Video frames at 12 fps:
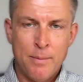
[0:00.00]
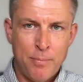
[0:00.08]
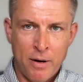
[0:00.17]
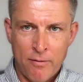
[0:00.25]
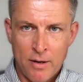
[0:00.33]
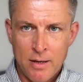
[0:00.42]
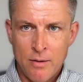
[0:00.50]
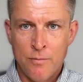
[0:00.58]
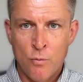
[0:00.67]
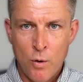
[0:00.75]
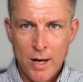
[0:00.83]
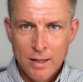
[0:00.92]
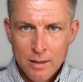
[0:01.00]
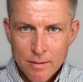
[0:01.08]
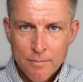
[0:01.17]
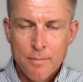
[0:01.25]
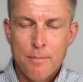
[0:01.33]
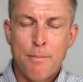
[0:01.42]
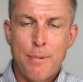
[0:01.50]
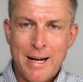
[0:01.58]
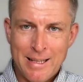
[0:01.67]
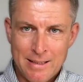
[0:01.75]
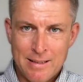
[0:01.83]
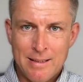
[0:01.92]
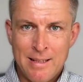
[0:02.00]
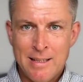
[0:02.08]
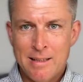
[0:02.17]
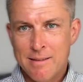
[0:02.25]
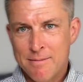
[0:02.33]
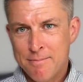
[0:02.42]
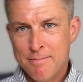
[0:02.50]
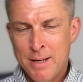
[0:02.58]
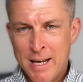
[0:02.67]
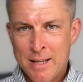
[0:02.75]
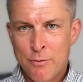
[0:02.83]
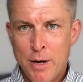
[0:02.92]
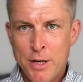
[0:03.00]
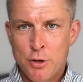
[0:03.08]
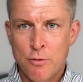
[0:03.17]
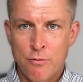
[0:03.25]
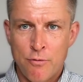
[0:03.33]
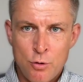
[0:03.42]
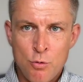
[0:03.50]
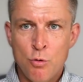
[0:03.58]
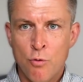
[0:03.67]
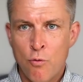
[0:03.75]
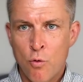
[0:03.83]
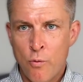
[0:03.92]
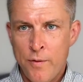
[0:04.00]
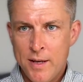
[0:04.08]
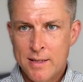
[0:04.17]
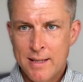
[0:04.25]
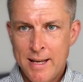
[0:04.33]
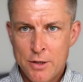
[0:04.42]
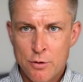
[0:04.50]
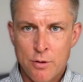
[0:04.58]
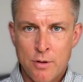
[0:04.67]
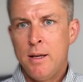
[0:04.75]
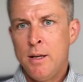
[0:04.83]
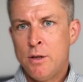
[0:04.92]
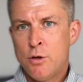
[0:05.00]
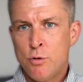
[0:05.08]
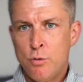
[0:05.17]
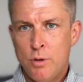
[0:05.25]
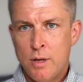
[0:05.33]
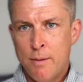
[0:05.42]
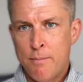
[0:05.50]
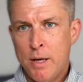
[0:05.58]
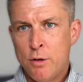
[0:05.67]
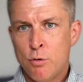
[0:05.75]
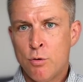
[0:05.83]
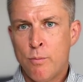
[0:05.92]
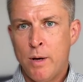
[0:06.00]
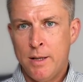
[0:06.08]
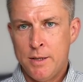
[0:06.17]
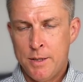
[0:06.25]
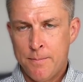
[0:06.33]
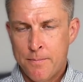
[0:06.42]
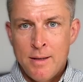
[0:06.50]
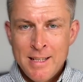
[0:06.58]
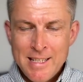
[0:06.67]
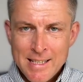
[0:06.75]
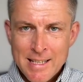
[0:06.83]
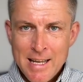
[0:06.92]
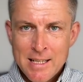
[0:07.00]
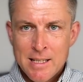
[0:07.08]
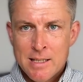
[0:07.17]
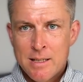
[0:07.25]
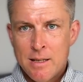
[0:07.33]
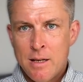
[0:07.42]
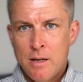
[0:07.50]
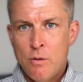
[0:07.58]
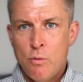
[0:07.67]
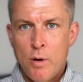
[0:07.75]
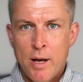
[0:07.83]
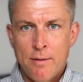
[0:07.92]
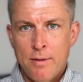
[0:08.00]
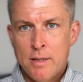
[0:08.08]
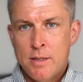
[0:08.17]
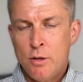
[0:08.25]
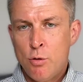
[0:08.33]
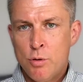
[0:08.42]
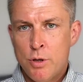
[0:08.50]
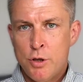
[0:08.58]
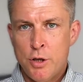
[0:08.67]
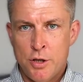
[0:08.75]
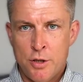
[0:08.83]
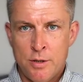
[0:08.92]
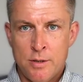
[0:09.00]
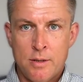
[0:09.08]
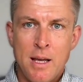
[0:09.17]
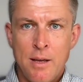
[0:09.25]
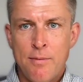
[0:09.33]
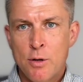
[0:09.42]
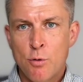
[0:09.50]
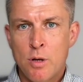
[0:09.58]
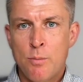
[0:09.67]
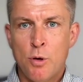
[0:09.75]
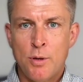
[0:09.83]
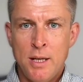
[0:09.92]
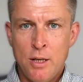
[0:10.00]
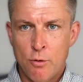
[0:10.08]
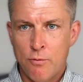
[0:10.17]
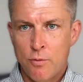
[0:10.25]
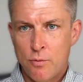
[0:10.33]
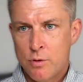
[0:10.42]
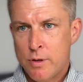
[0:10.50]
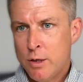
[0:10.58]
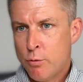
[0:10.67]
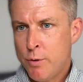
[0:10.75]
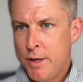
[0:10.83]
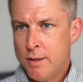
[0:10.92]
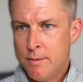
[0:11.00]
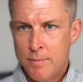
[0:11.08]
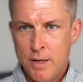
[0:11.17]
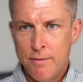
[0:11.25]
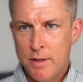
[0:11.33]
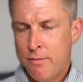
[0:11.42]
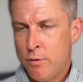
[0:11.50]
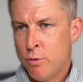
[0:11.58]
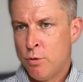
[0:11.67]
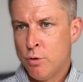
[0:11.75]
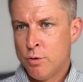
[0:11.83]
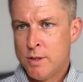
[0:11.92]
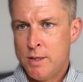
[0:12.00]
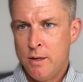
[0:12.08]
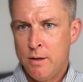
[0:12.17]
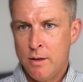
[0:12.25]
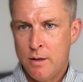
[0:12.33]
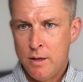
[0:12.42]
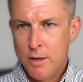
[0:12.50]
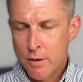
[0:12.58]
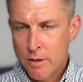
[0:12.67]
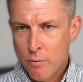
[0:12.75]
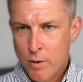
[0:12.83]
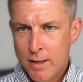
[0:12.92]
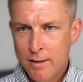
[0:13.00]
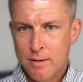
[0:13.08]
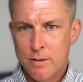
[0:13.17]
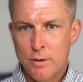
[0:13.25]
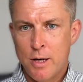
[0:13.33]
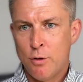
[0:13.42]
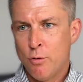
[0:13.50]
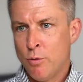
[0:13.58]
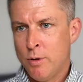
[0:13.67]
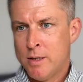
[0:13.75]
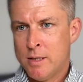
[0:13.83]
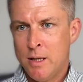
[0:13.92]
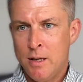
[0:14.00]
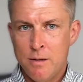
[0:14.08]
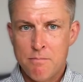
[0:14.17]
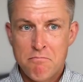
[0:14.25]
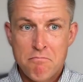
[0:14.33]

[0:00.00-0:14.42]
perfectly well, but in again, range of two to four weeks later, it should come back to normality. In these cases, uh, we have, let's say, two suggestions. If you're talking about E D O F, try to read. Even if you don't see clearly well, try to, let's say,